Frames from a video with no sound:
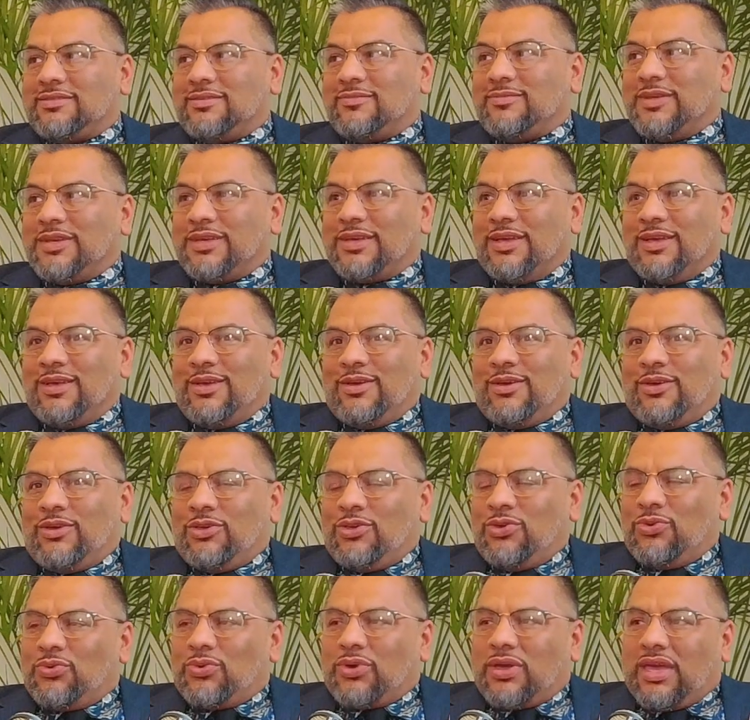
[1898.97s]
I'm like,
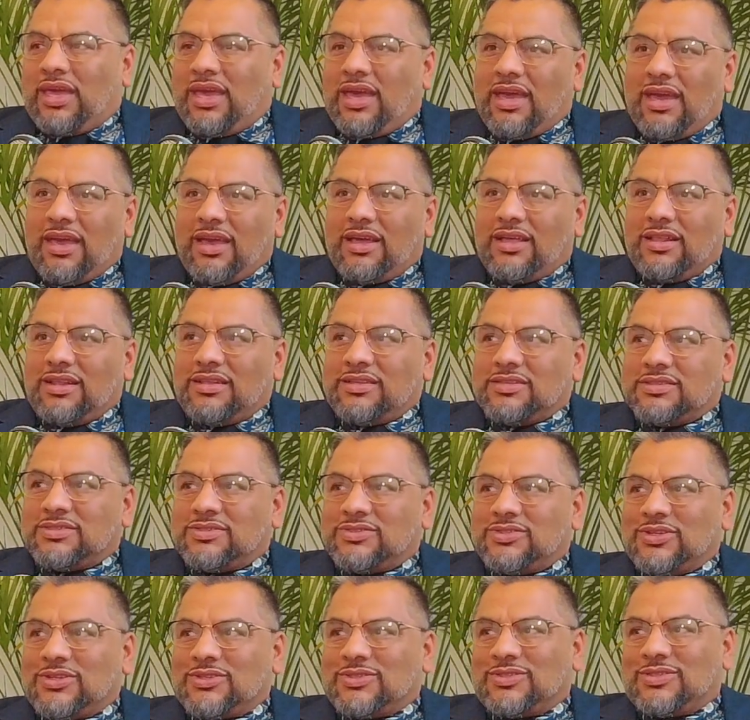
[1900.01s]
"You can. It's
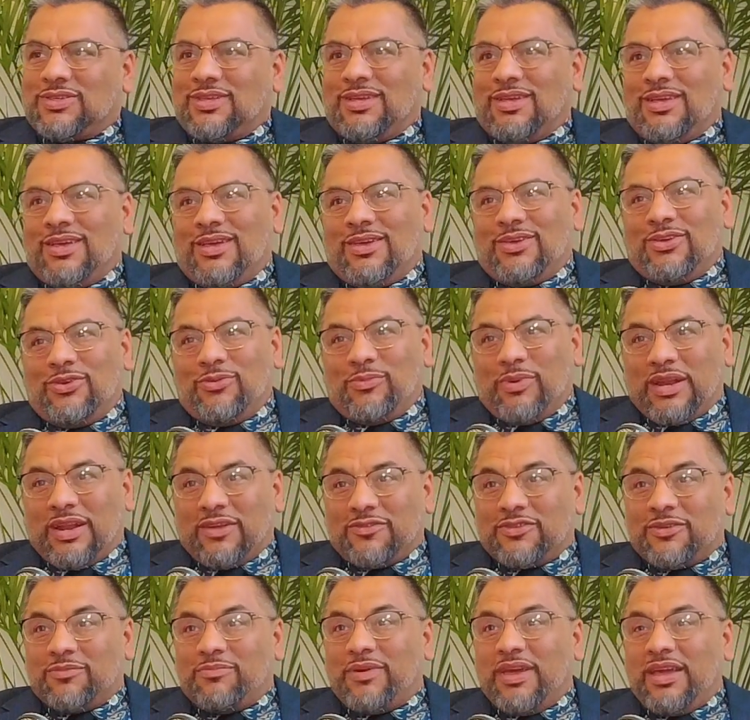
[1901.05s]
just you might
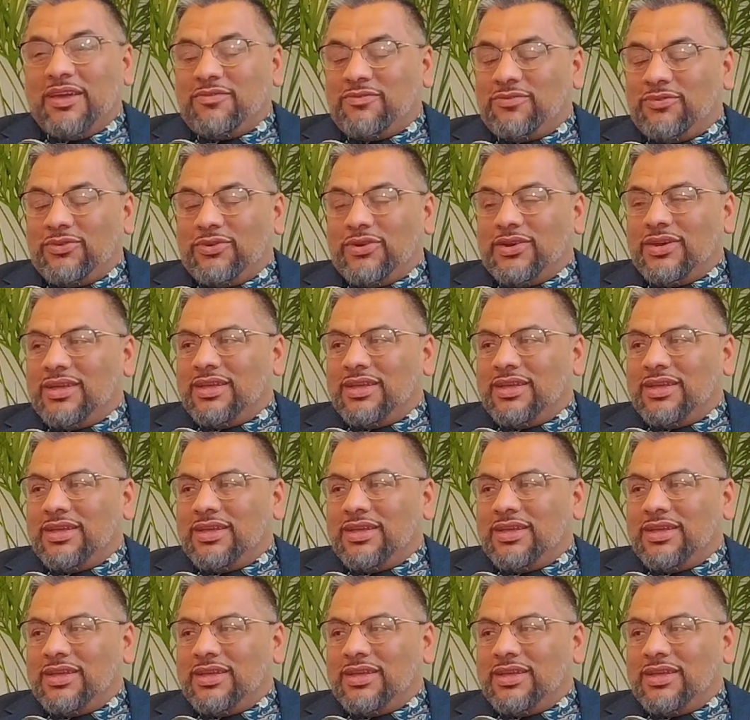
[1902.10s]
have to pay for it."